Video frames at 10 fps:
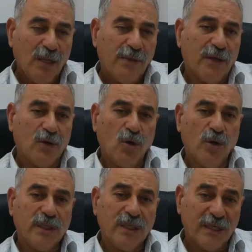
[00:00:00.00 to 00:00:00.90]
their
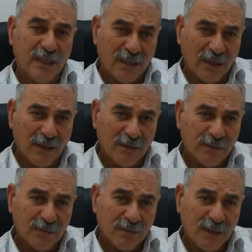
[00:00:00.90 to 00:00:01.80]
own
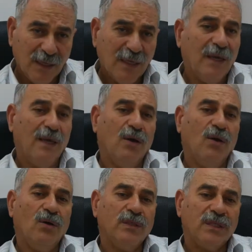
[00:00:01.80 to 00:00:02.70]
curriculum,
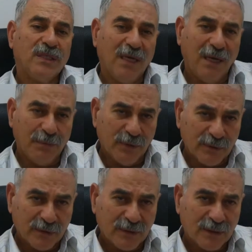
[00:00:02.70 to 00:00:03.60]
own
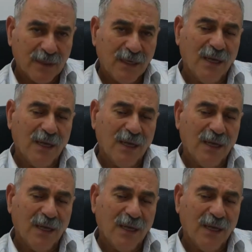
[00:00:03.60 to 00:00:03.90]
syllabus,